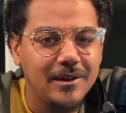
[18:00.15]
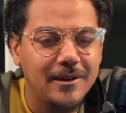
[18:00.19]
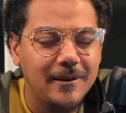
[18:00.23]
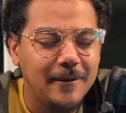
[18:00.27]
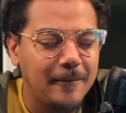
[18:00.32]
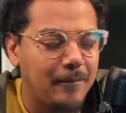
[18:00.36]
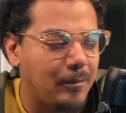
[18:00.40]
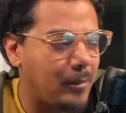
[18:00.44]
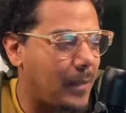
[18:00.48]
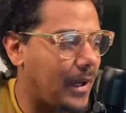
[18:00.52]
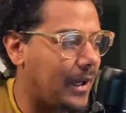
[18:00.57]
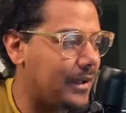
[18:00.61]

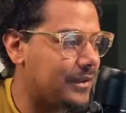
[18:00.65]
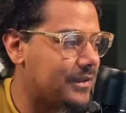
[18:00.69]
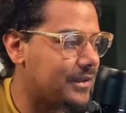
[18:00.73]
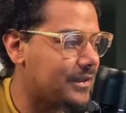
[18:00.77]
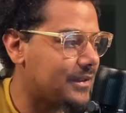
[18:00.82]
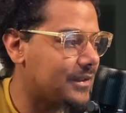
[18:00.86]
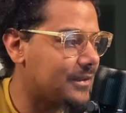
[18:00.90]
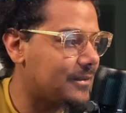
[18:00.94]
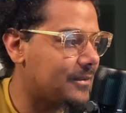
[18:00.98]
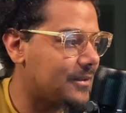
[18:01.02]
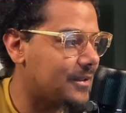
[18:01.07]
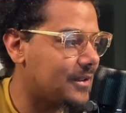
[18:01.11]

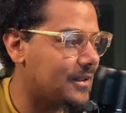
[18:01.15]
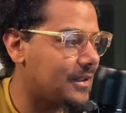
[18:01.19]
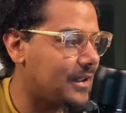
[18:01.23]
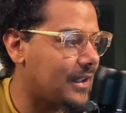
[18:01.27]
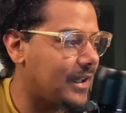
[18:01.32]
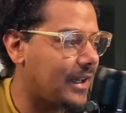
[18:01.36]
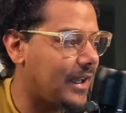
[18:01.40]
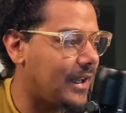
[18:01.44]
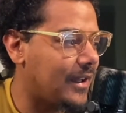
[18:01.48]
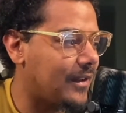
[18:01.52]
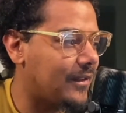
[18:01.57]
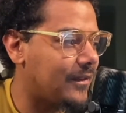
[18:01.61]
Bouncers can
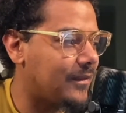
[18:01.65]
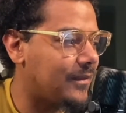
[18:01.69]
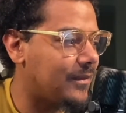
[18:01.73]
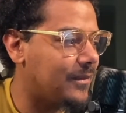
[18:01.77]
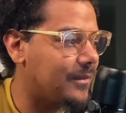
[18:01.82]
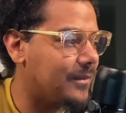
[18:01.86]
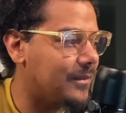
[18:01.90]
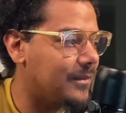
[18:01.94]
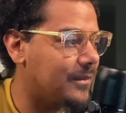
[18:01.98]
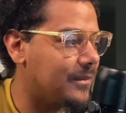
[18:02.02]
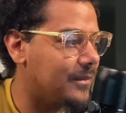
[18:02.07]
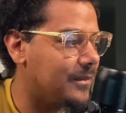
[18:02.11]
have
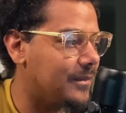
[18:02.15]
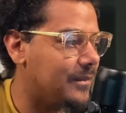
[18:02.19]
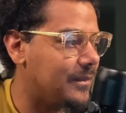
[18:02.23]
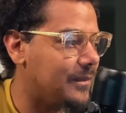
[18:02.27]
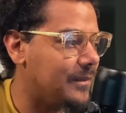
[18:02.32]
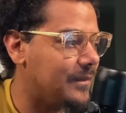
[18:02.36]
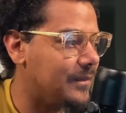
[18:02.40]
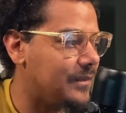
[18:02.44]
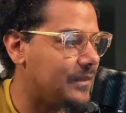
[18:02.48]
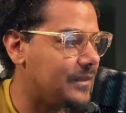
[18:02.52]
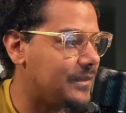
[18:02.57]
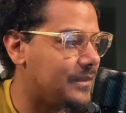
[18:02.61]

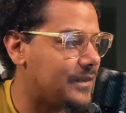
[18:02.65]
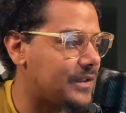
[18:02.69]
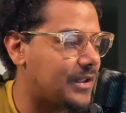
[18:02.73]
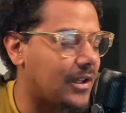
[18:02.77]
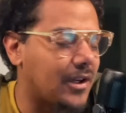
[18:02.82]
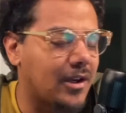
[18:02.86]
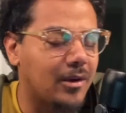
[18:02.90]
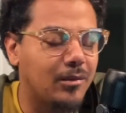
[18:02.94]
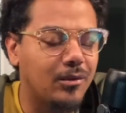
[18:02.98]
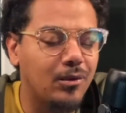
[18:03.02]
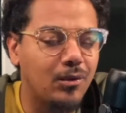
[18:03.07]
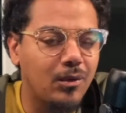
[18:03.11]

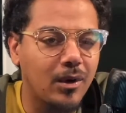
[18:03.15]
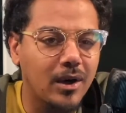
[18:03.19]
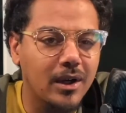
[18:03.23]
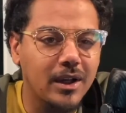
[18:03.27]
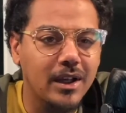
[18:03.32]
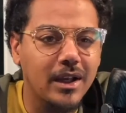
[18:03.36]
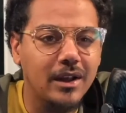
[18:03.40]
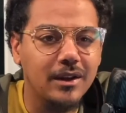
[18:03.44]
terrible work ethic